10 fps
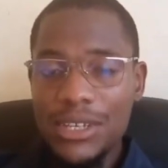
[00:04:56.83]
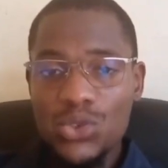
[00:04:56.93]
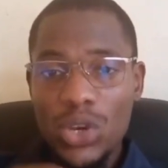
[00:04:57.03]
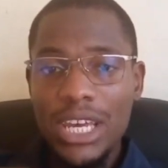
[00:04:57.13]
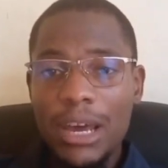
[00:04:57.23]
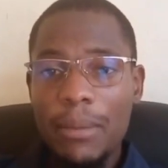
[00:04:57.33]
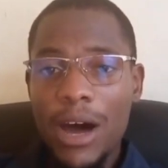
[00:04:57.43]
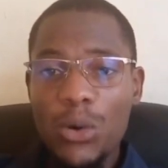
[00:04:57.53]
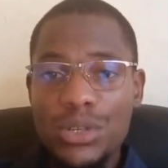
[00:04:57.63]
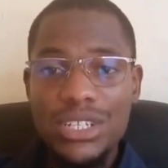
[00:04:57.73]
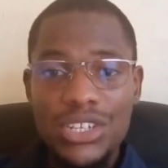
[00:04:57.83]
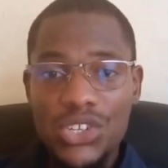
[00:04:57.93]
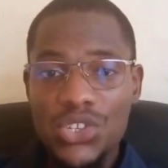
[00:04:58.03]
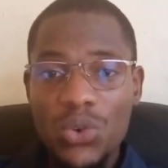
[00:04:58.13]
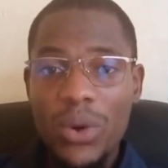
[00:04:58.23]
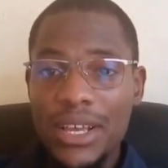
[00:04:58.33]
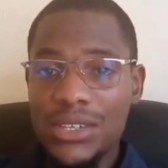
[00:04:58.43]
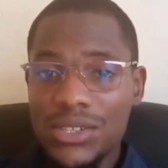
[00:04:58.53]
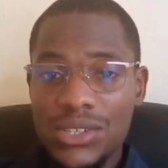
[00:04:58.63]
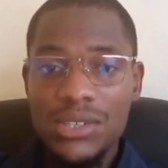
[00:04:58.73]
is talking about the
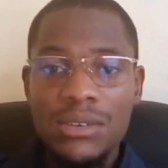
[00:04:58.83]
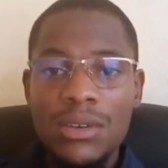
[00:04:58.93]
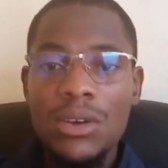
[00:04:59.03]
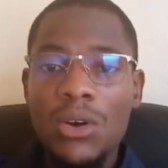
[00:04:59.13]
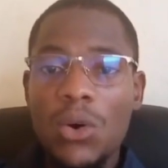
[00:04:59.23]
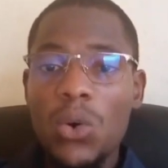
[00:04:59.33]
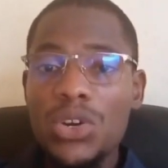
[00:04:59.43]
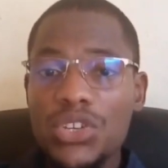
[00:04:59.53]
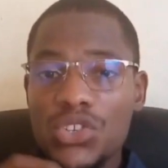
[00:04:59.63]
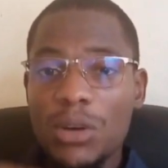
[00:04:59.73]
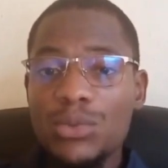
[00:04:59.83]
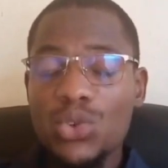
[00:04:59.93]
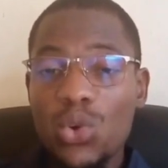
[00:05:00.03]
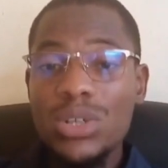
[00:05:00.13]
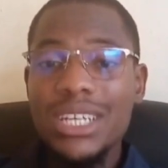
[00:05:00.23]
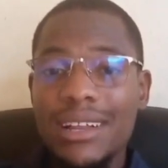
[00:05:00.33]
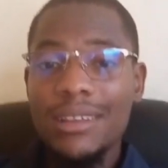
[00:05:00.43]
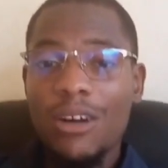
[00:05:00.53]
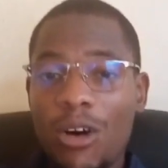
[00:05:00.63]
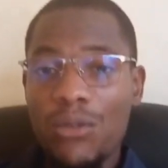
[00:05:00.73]
sequence or the sum total
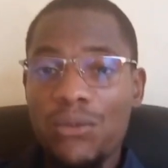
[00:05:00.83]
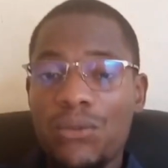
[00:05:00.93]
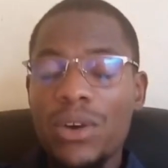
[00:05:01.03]
of